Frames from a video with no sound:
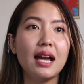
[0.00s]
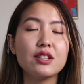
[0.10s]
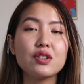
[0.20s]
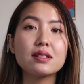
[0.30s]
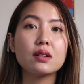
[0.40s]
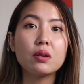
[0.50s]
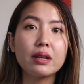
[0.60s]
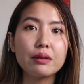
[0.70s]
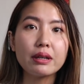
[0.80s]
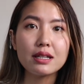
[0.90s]
And she's like,
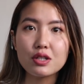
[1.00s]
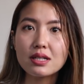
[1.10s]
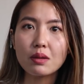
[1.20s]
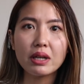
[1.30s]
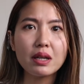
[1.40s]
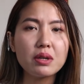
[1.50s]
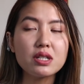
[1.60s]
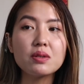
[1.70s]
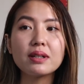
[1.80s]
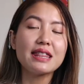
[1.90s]
okay. She's like, what can we
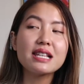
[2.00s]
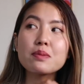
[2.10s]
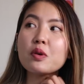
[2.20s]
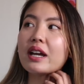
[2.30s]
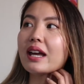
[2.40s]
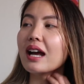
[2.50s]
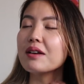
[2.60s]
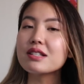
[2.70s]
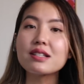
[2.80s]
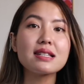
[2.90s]
do? At this point,
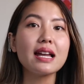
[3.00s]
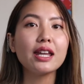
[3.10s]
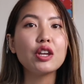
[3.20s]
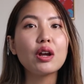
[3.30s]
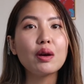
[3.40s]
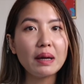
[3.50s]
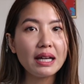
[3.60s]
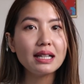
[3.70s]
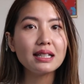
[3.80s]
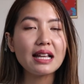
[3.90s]
I was just like, you know what?